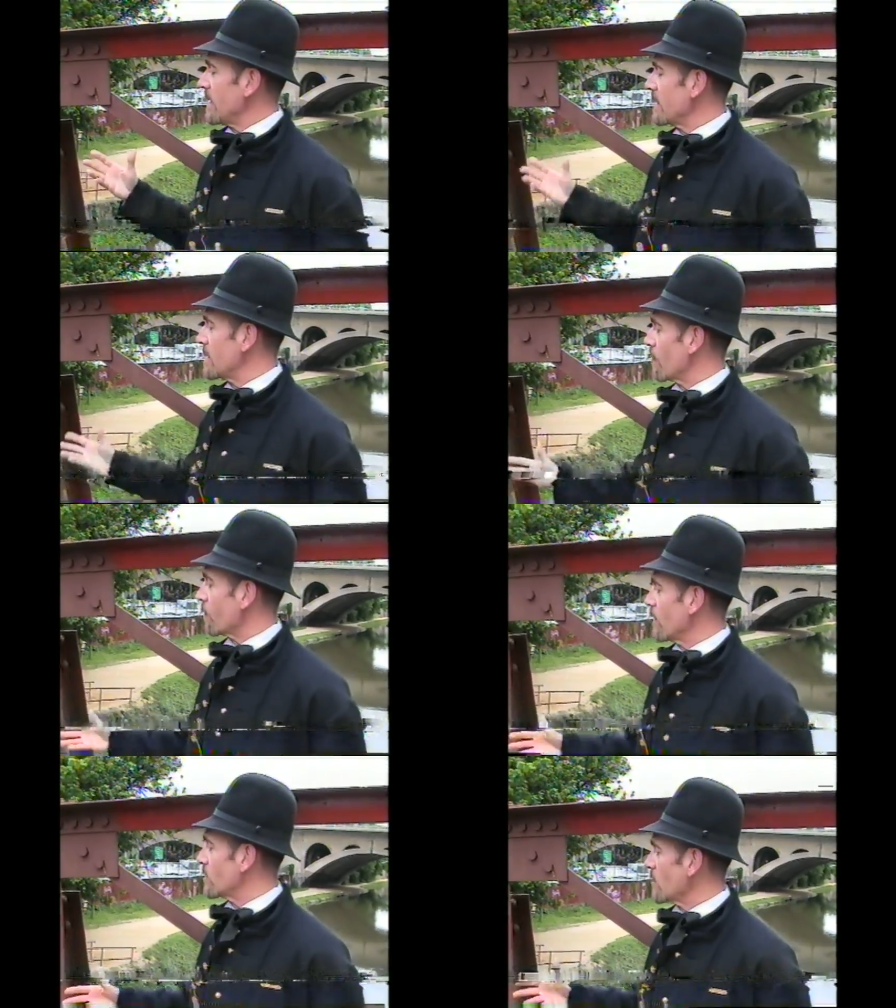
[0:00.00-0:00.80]
the
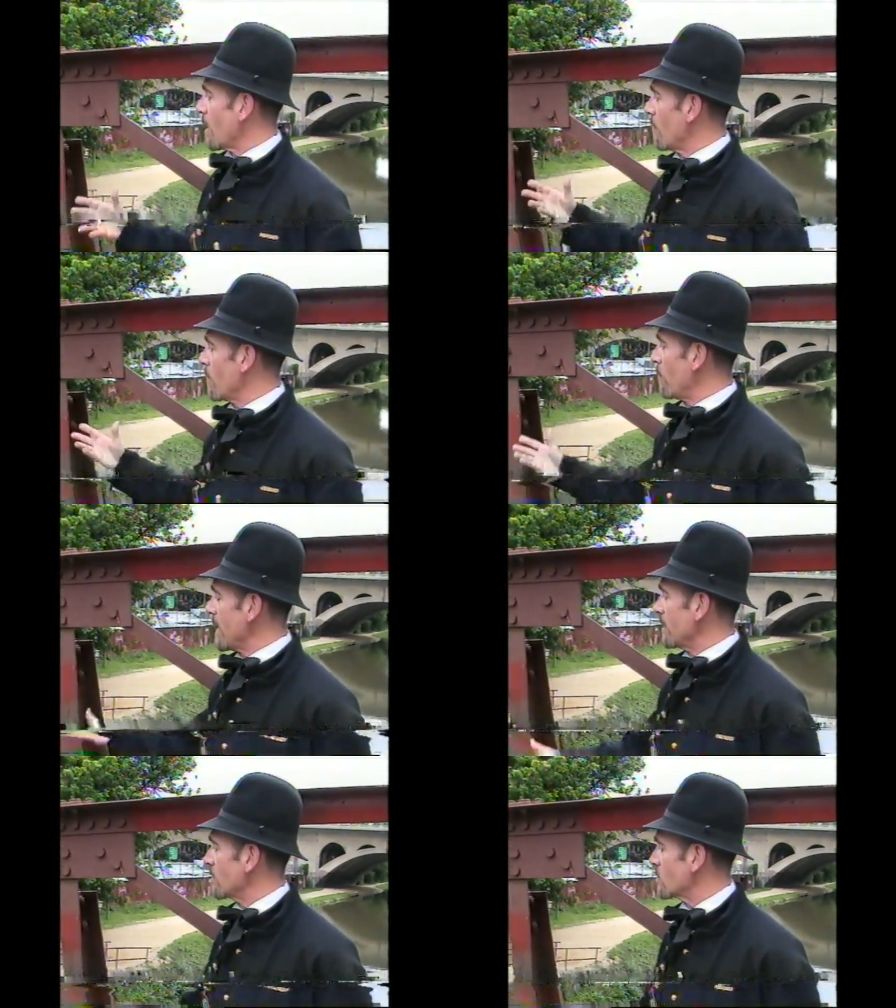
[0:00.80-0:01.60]
indifference of the
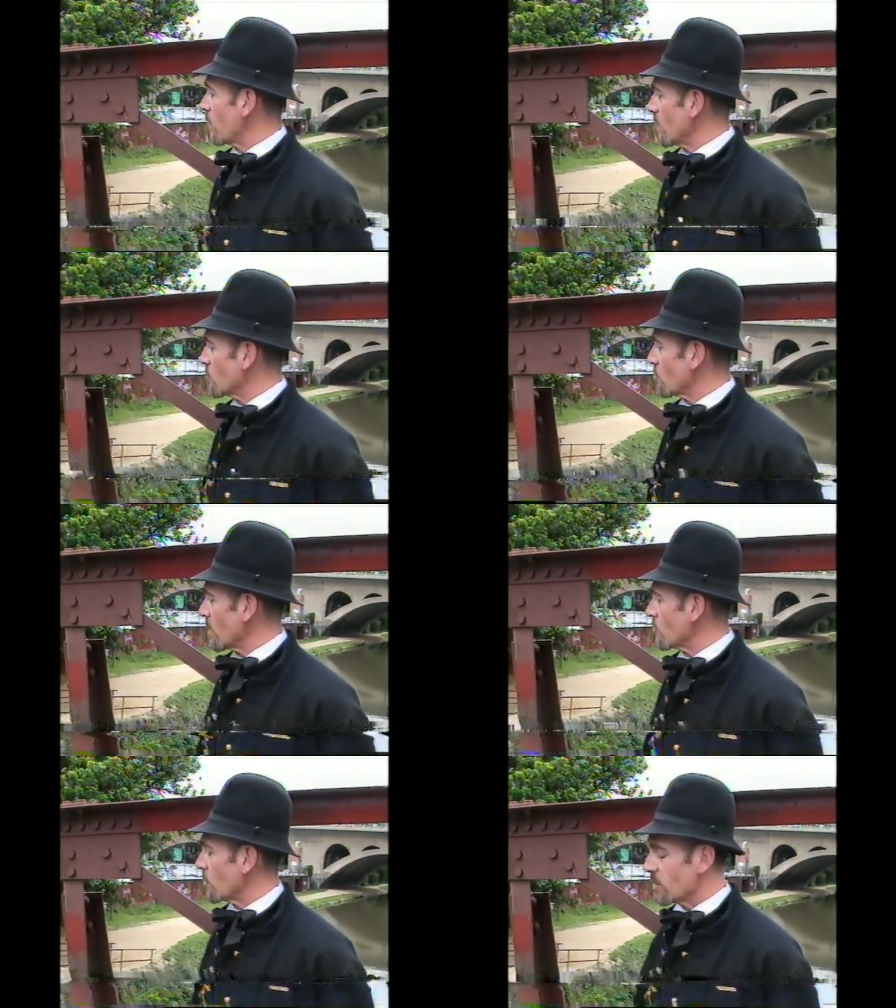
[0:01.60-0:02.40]
maintenance of our
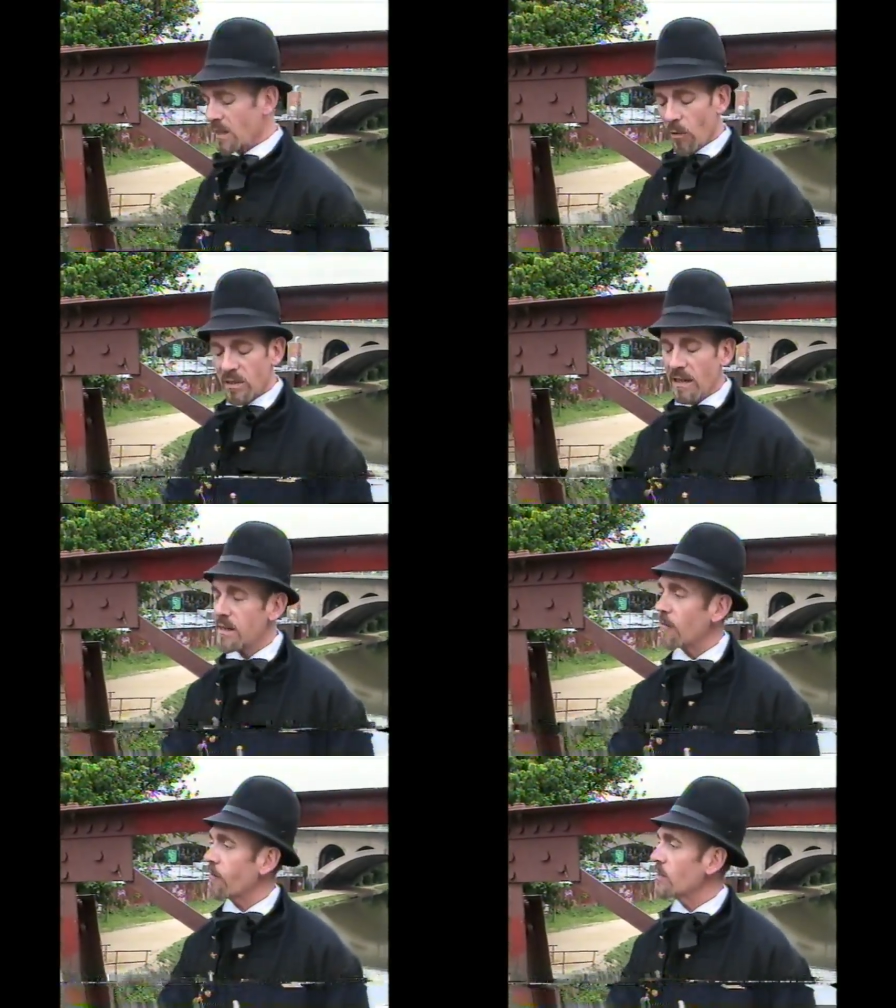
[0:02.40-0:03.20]
structures. There was
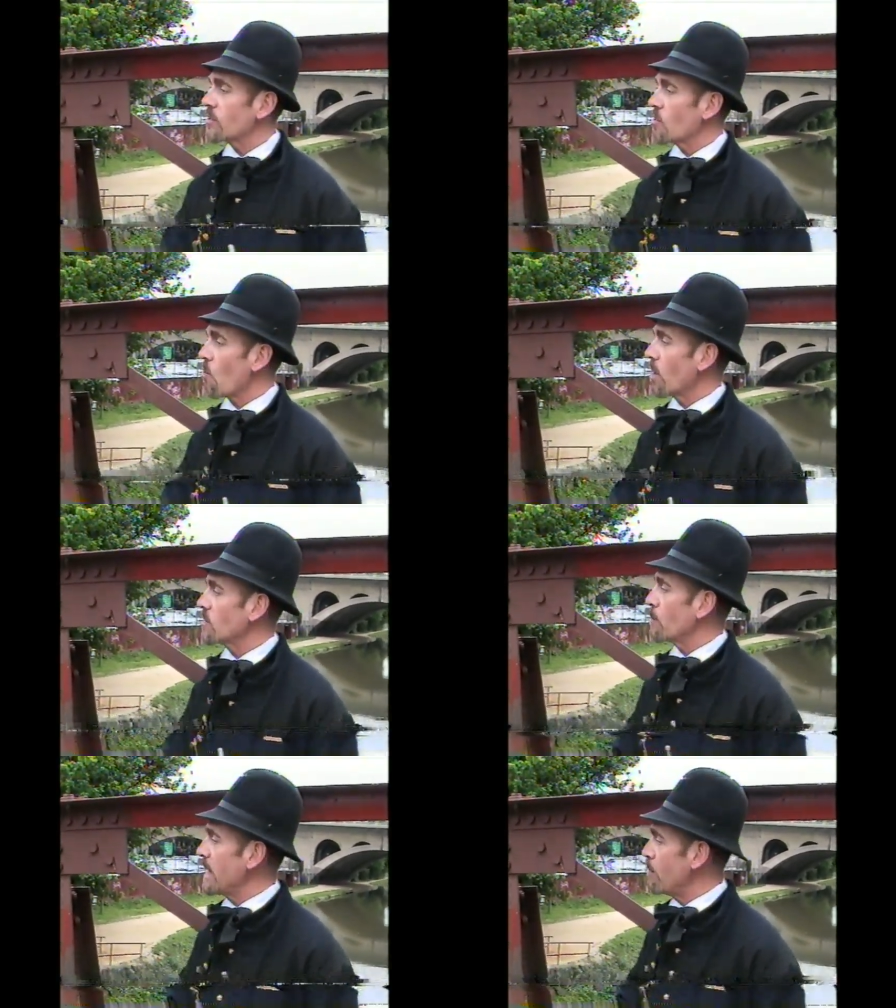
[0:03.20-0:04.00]
indifference
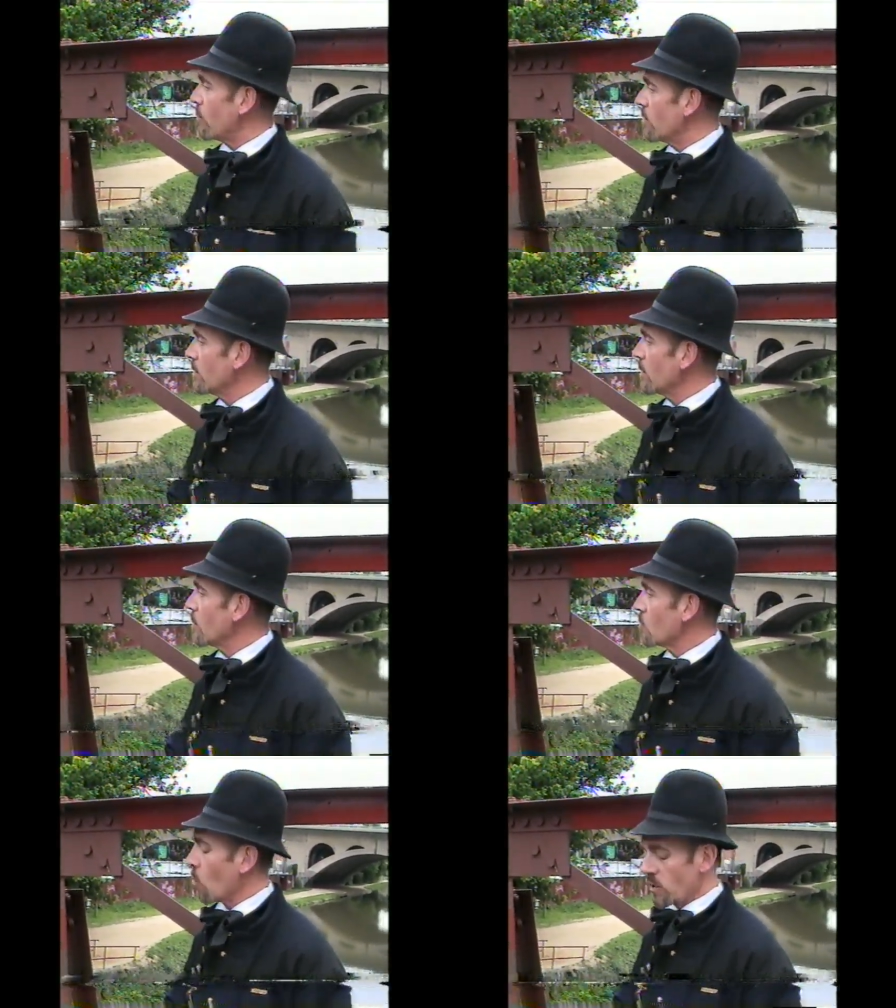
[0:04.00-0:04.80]
towards people,
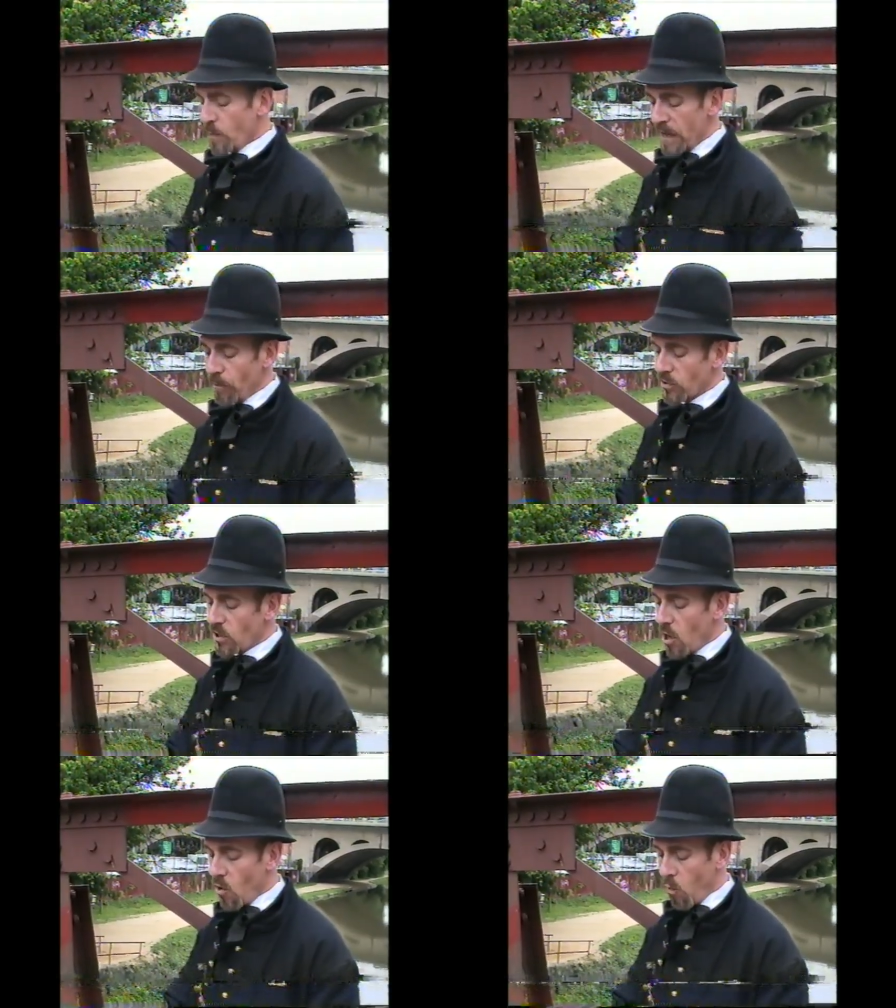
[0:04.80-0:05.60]
towards people's
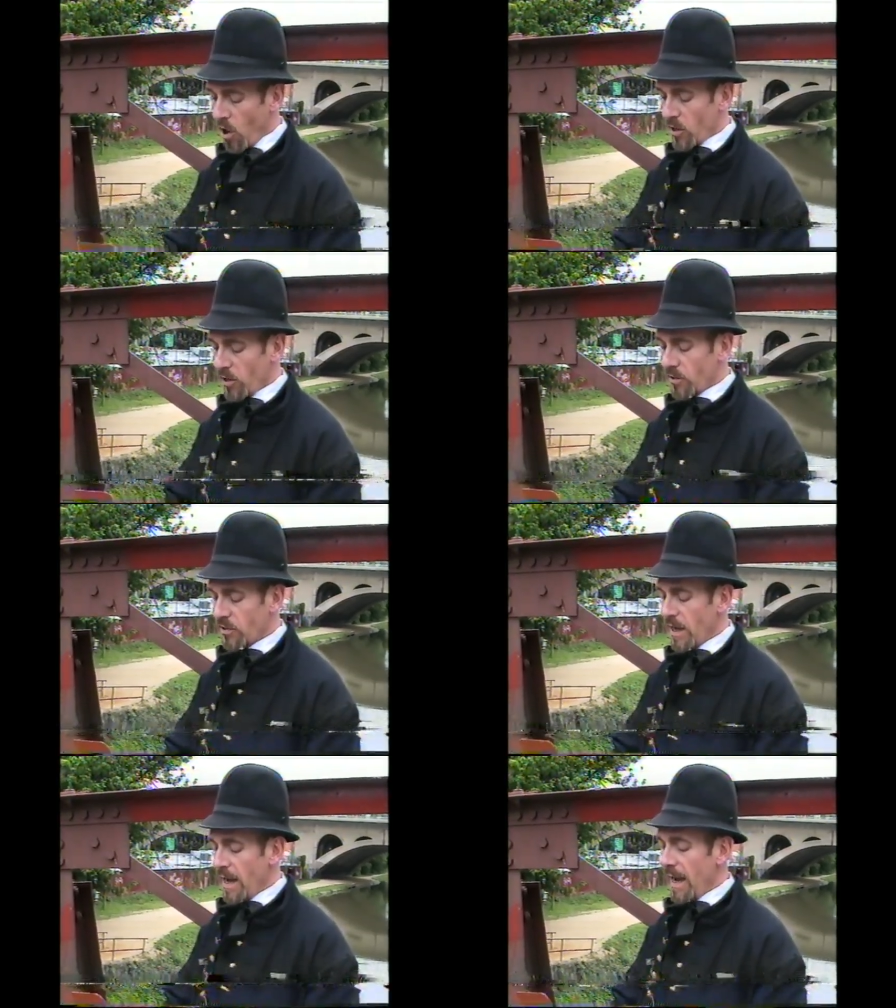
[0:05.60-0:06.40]
co-workers,
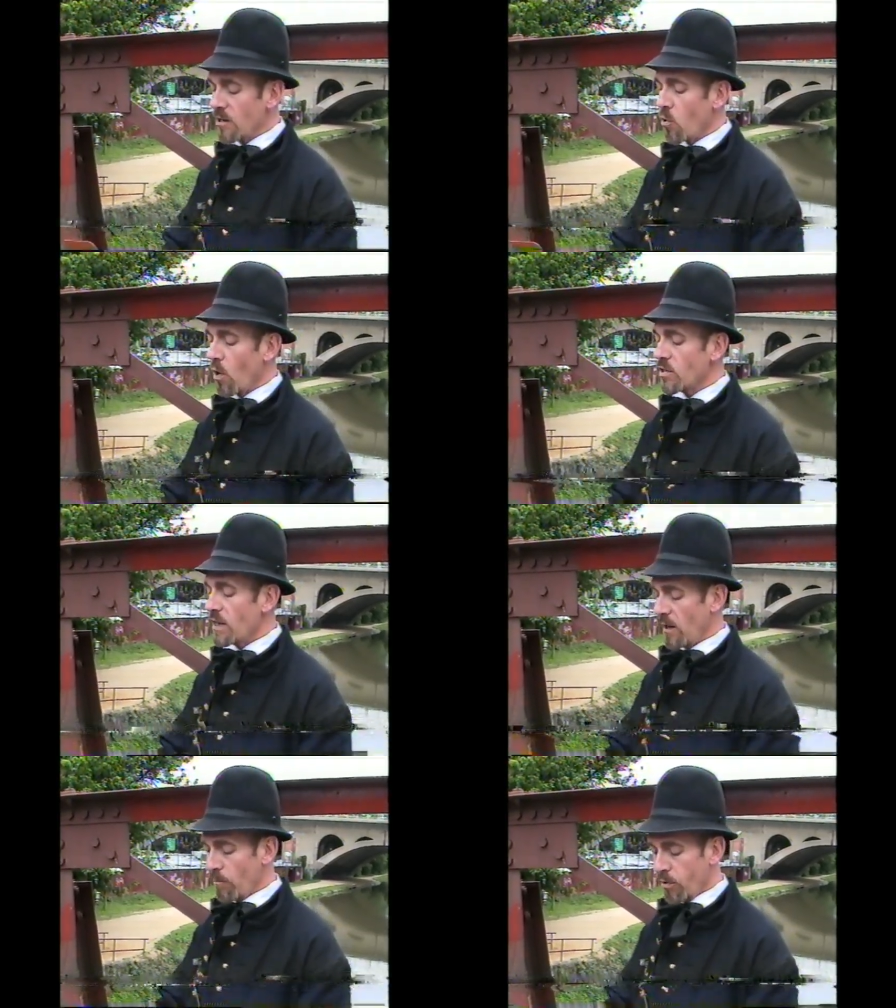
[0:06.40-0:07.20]
and towards
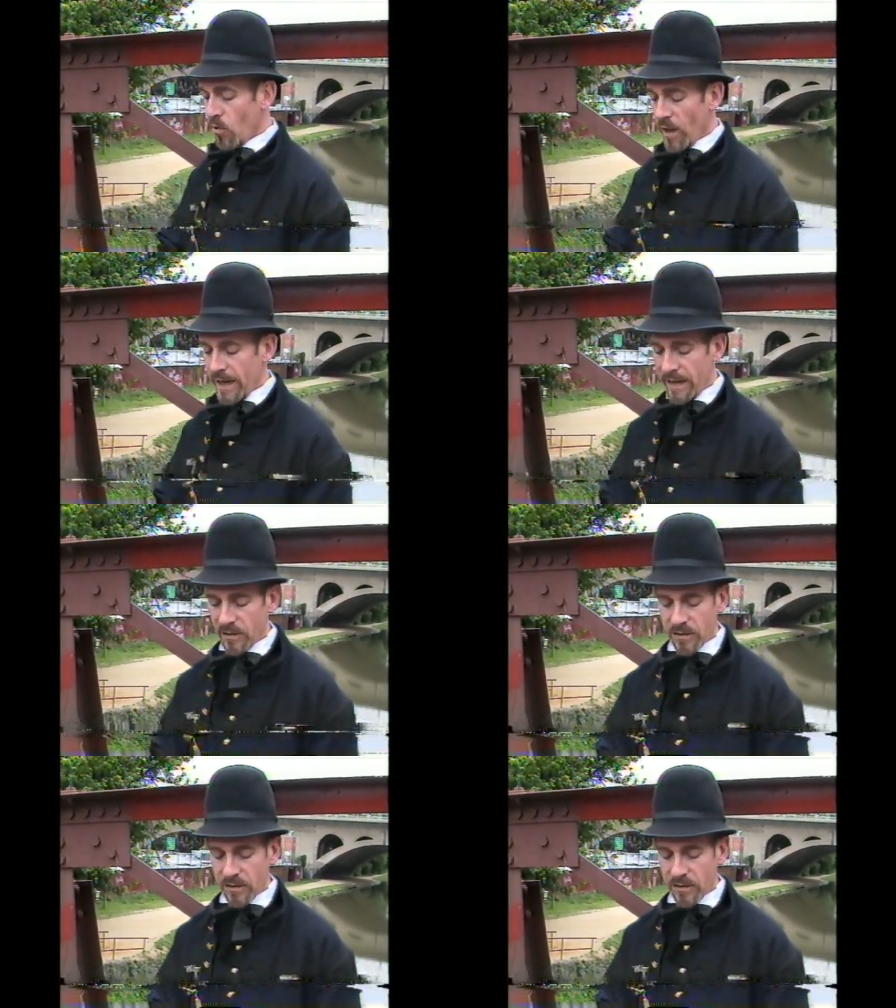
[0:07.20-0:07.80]
their employees.